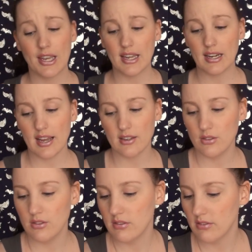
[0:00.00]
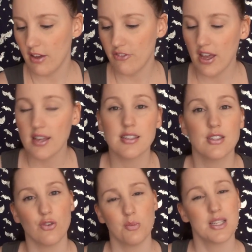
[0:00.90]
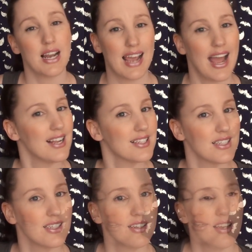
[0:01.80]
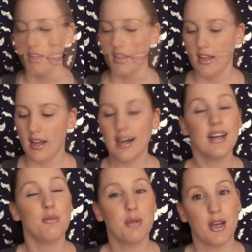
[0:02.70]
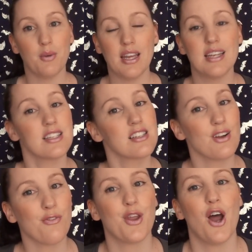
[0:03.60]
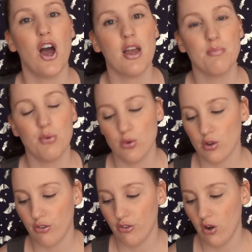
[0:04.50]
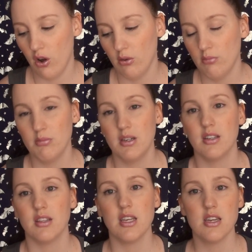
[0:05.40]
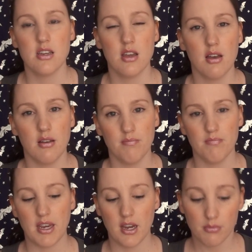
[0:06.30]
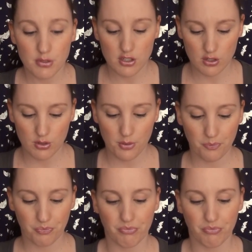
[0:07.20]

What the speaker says: looking nail effects from Sally Hansen. But anyway, into the stuff that I bought from the makeup store.